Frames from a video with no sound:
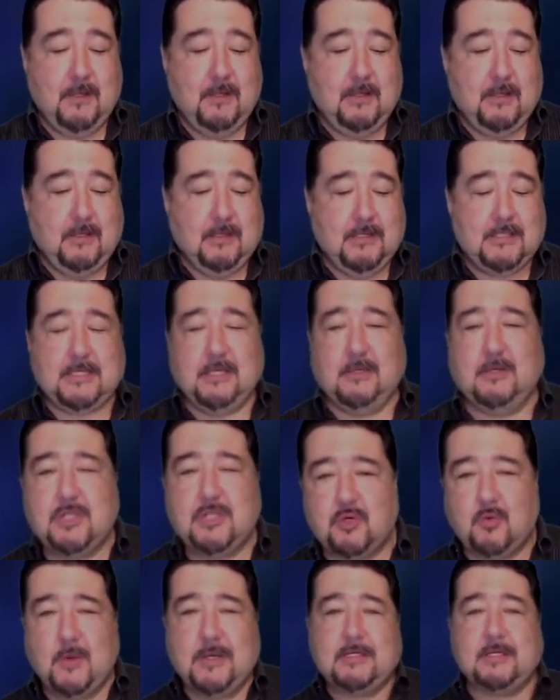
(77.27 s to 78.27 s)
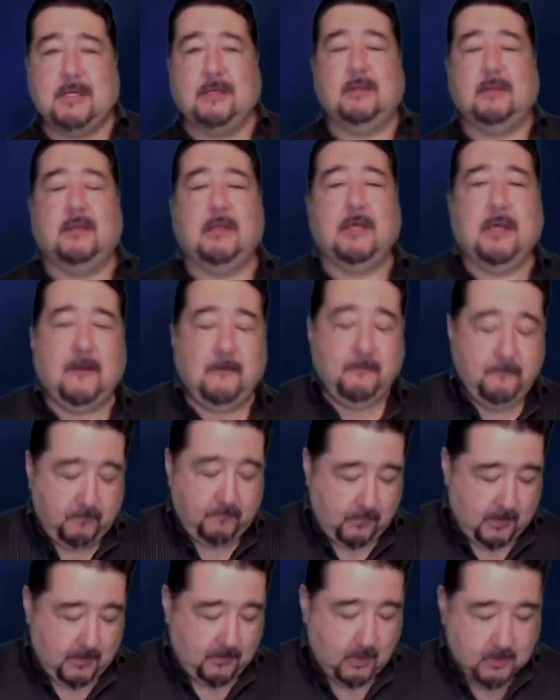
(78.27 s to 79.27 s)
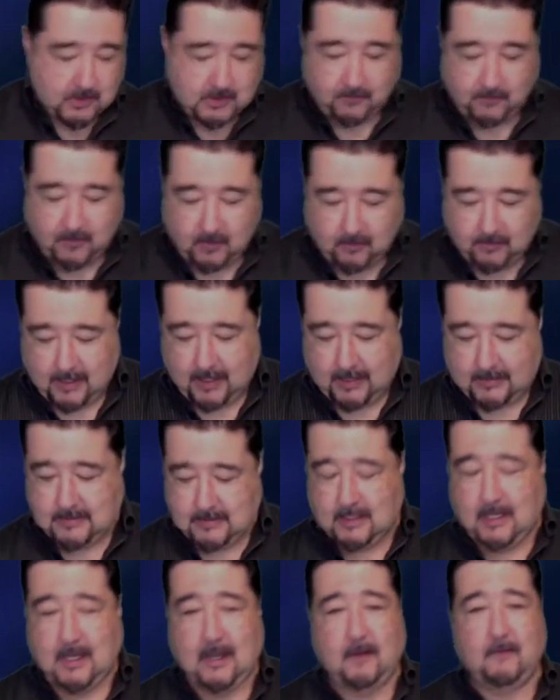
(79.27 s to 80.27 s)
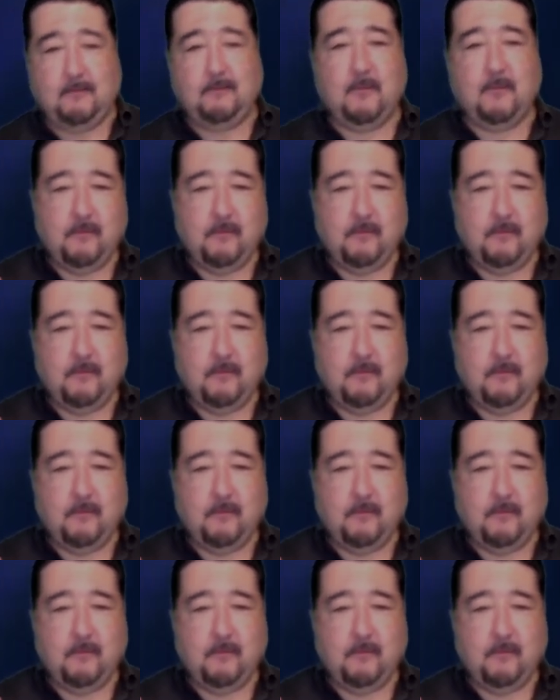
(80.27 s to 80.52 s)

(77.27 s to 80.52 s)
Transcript: Listen, just recently, and those of you that uh,